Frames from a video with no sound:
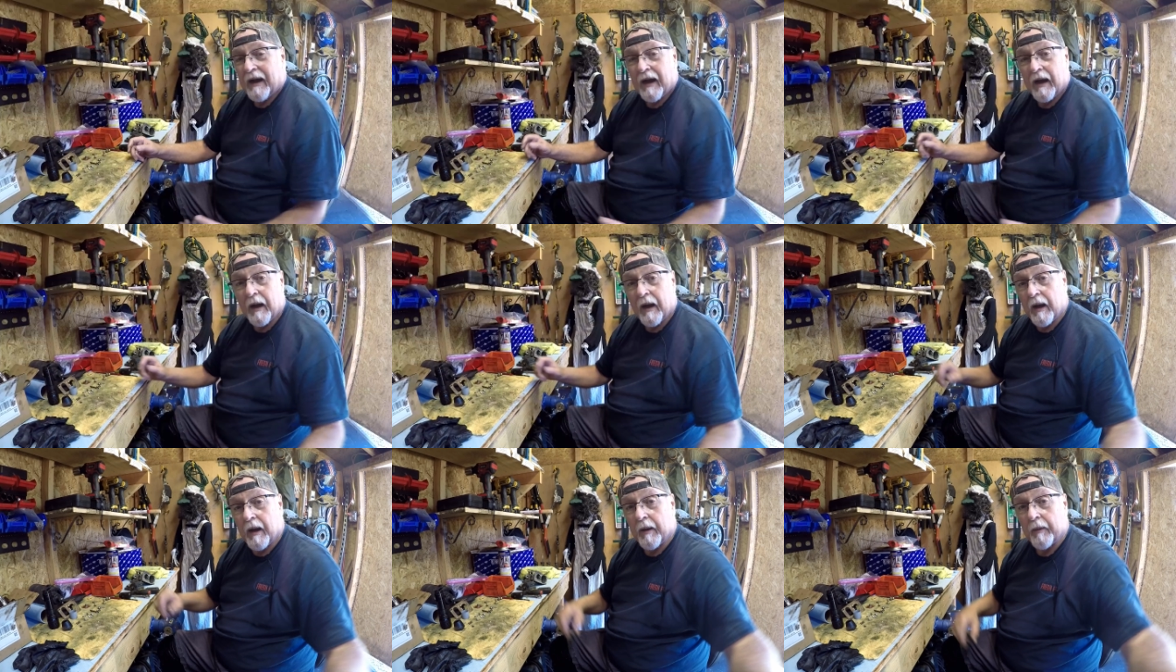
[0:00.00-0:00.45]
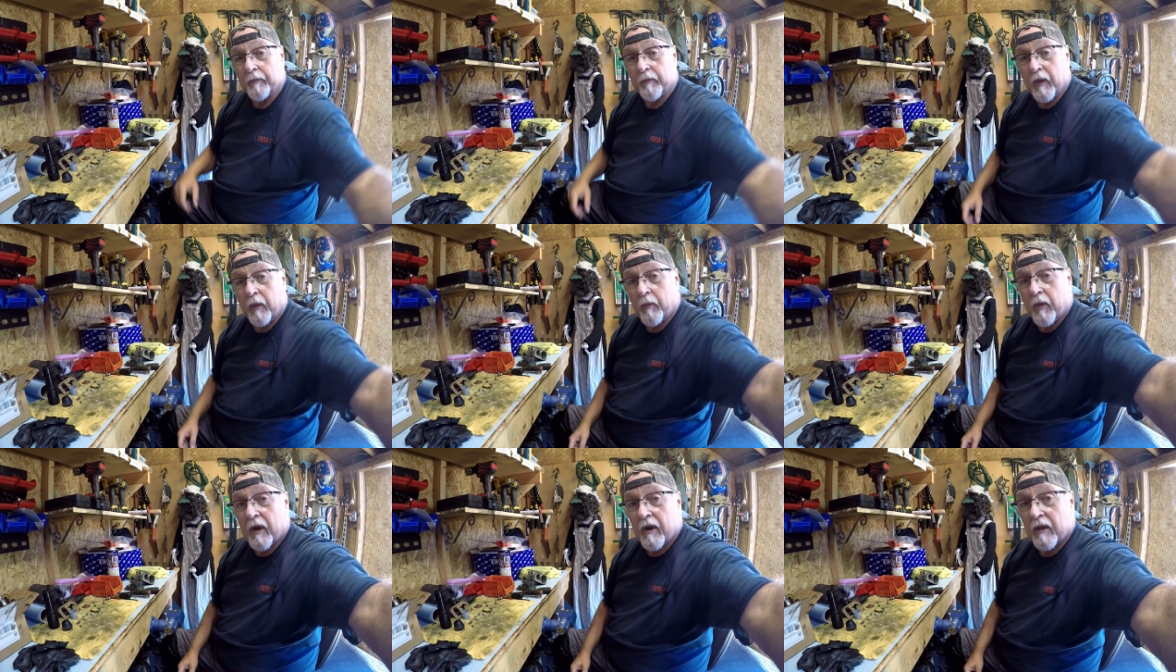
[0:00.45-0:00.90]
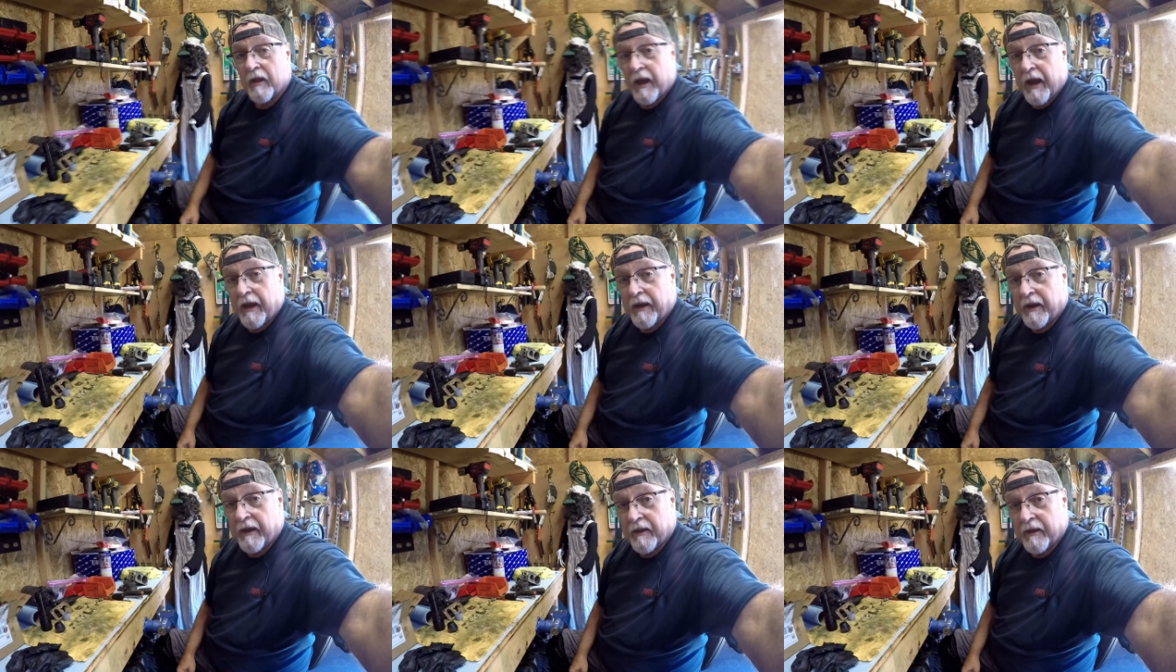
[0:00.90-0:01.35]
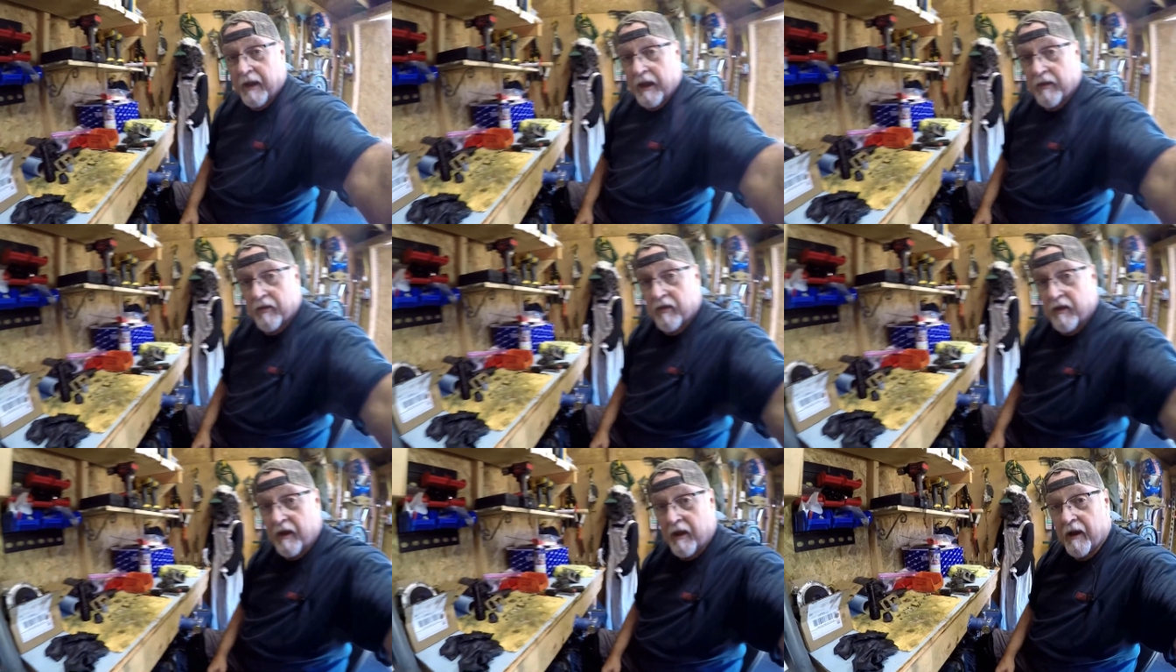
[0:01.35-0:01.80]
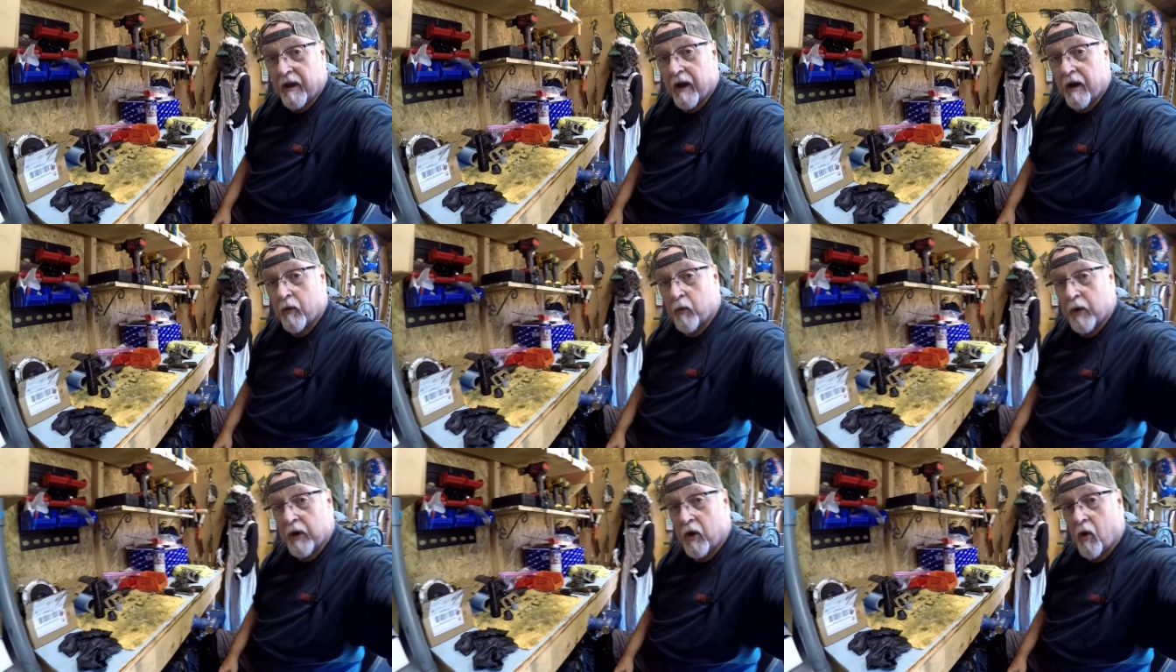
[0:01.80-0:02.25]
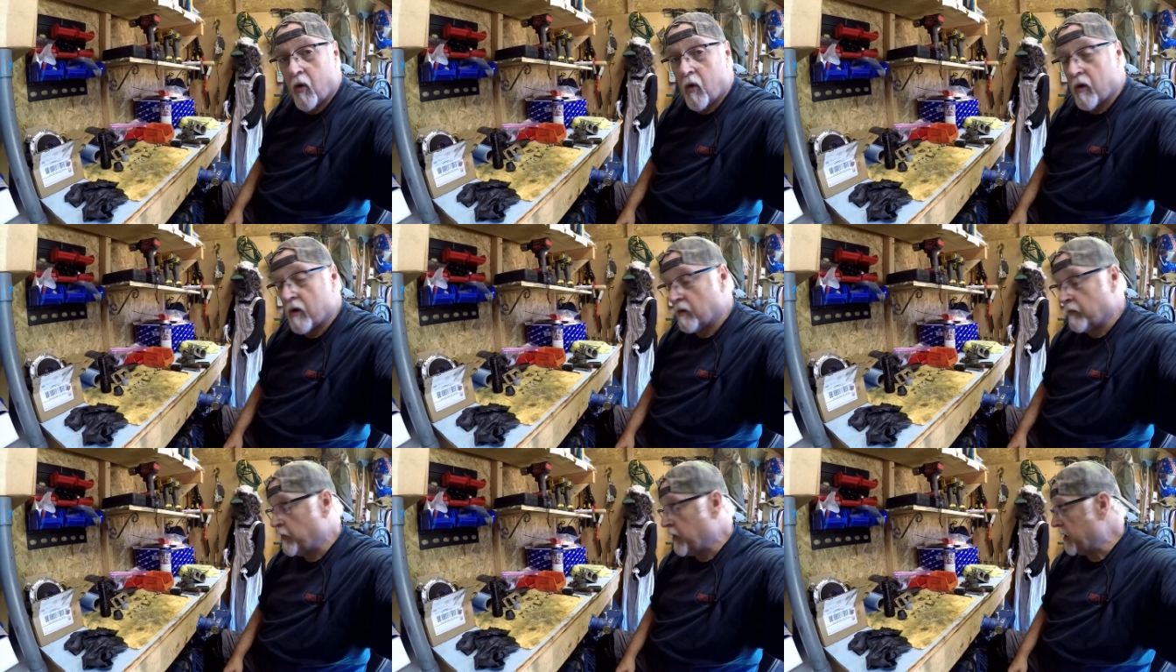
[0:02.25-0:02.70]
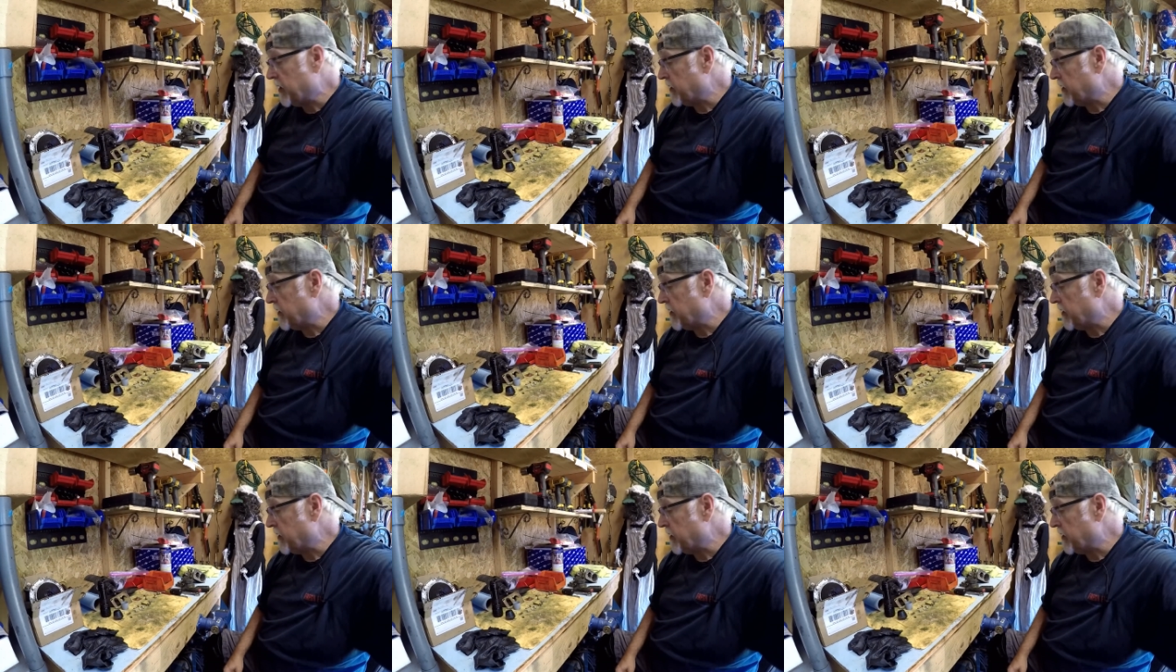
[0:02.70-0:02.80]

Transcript: Apparently I didn't hit the record